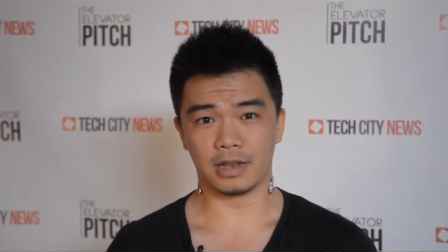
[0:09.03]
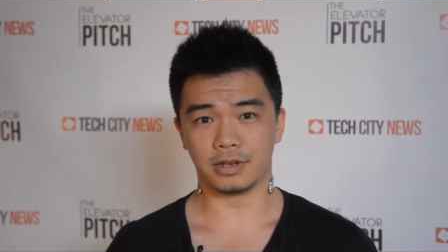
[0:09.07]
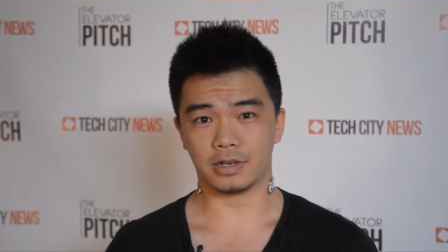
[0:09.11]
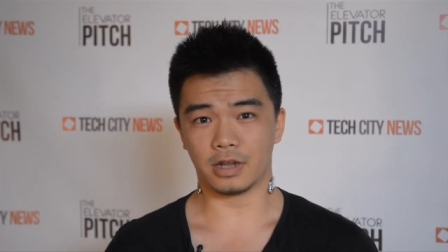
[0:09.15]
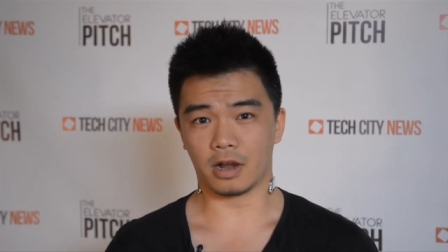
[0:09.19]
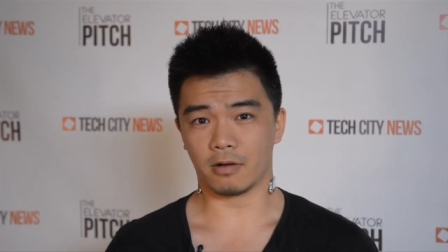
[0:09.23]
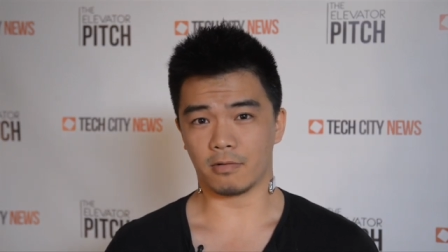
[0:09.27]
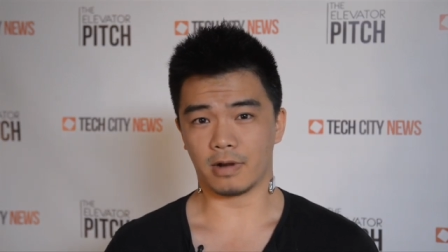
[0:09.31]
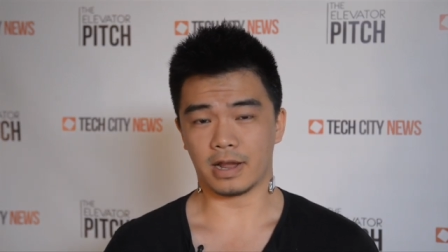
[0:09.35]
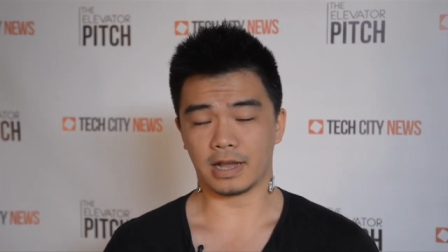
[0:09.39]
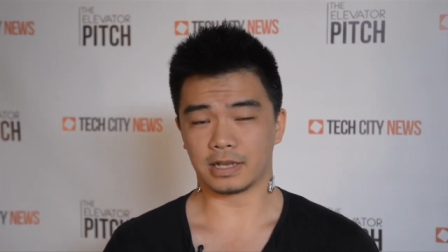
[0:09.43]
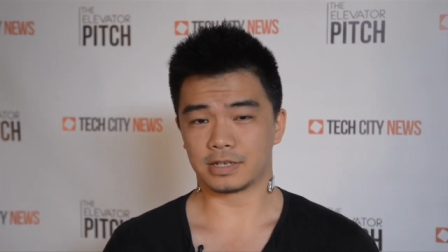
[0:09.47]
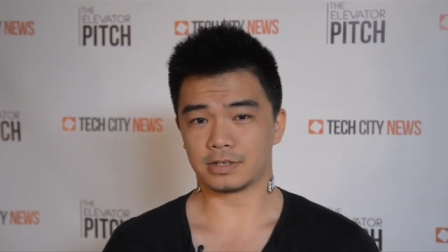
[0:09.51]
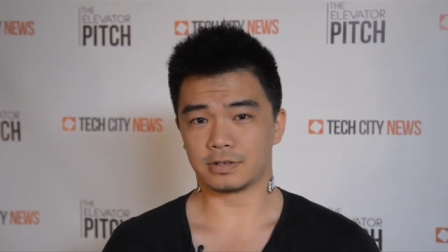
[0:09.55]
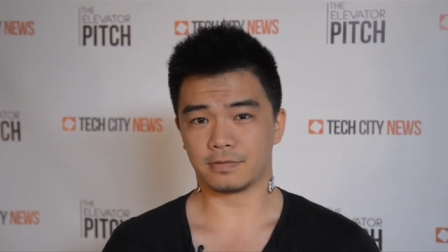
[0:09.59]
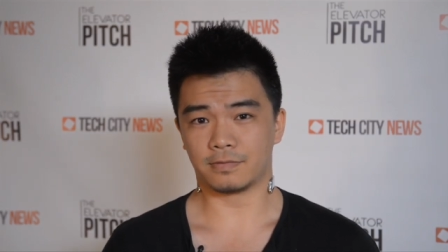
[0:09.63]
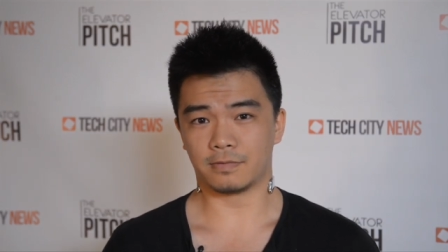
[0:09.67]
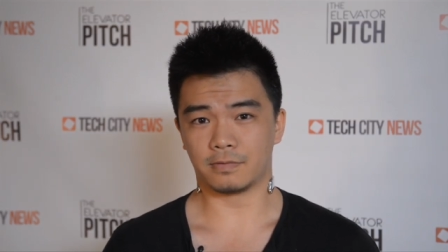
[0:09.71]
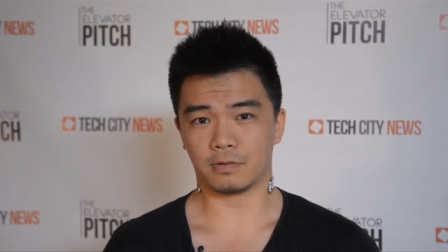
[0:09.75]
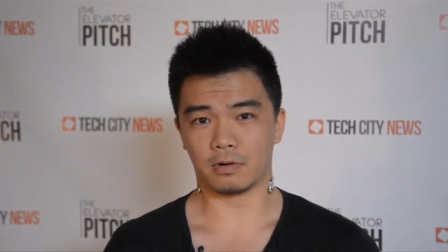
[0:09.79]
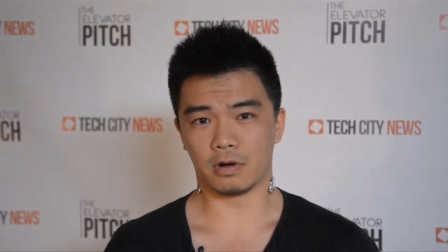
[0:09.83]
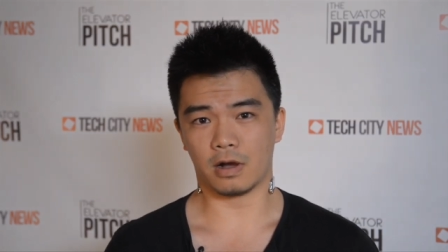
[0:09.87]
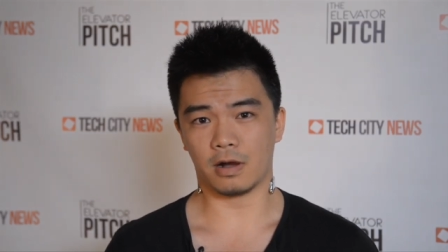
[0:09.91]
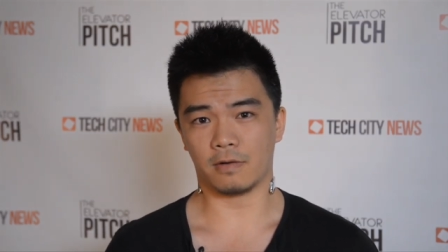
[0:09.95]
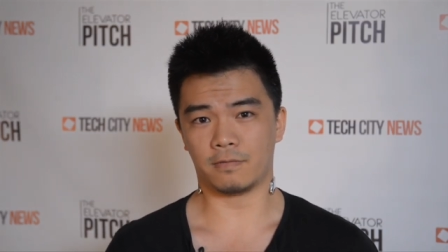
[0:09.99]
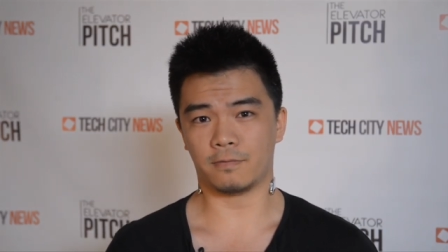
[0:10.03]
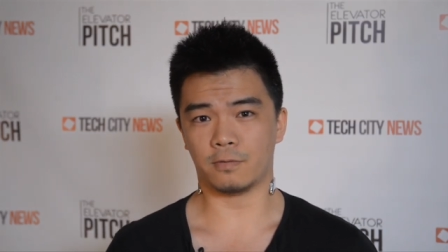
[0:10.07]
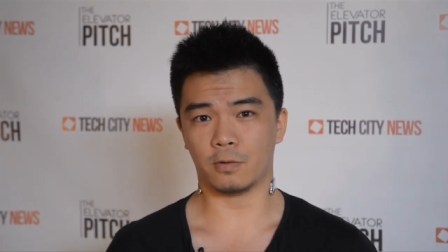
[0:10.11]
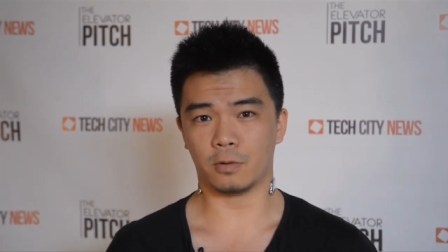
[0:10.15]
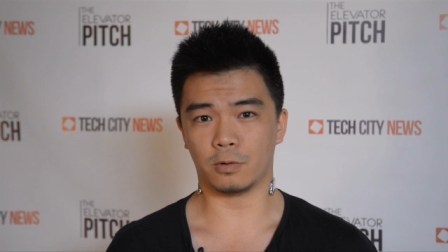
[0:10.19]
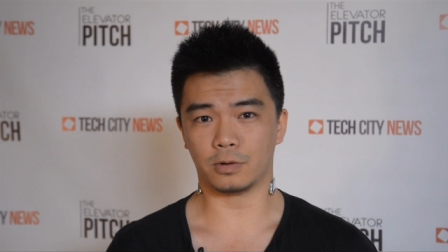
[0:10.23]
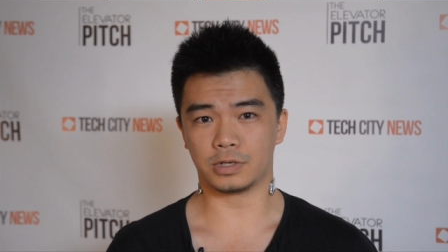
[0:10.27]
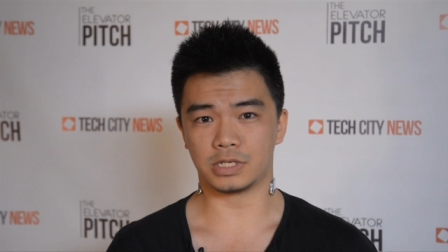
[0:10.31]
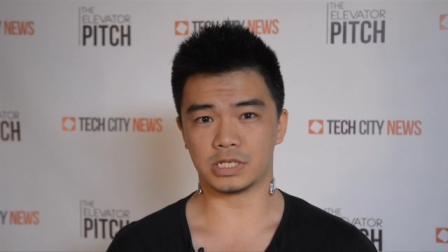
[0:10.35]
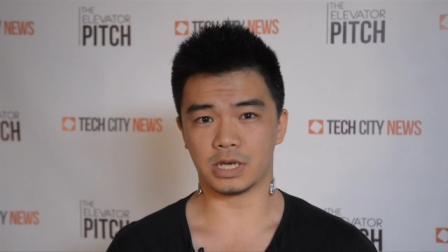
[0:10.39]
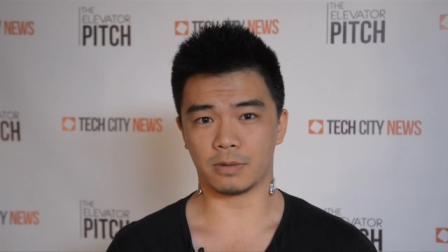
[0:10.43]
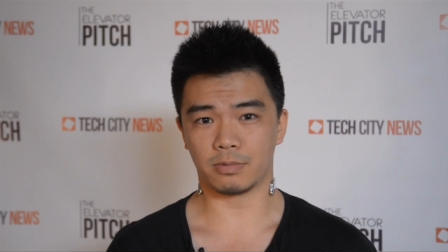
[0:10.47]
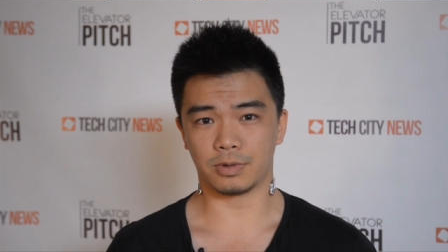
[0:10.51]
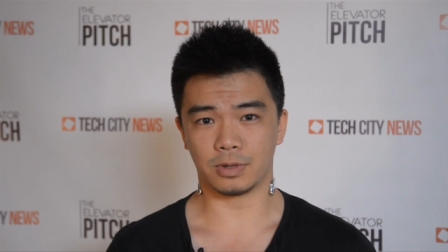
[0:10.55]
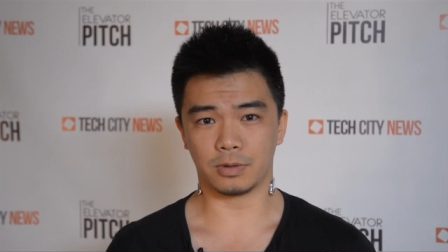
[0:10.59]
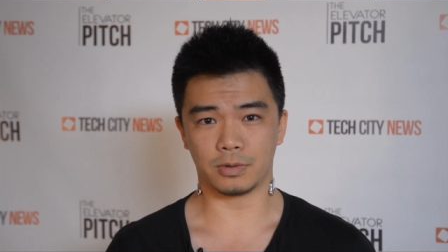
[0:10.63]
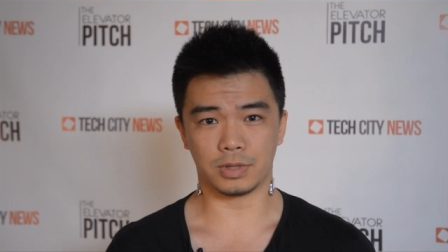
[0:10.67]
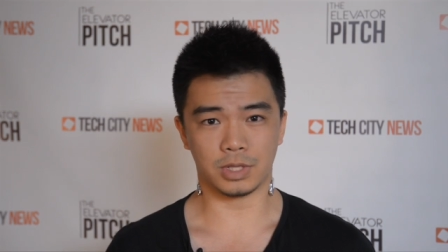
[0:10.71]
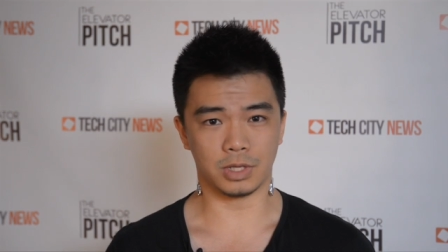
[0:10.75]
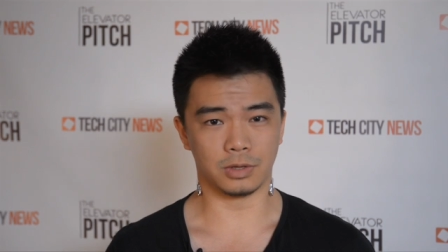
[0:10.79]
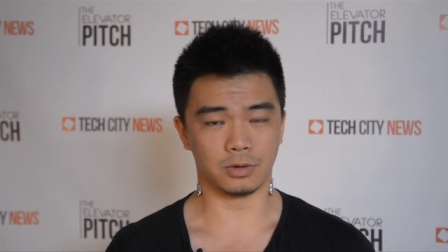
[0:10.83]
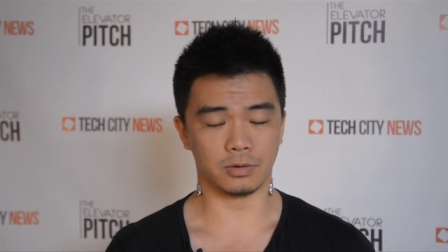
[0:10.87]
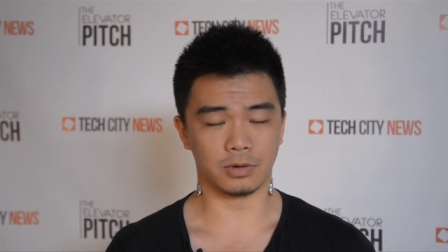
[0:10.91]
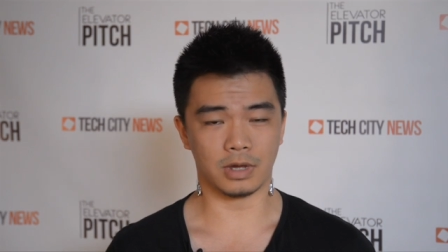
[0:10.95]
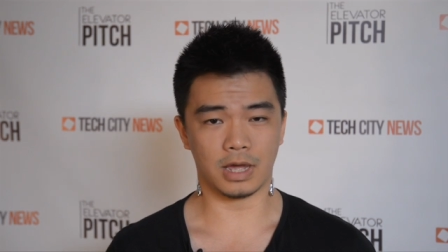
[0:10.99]
and direct for
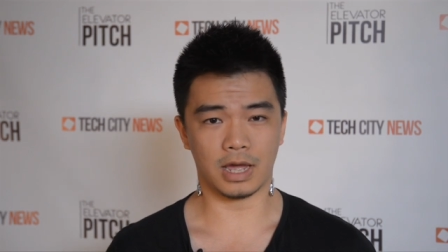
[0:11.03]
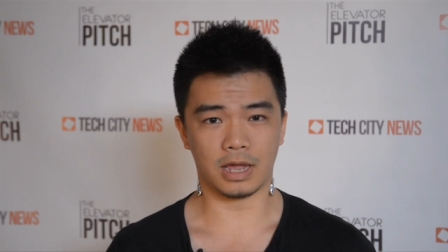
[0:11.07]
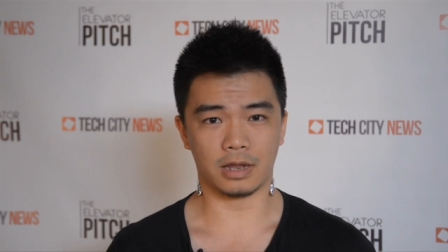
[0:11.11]
WU,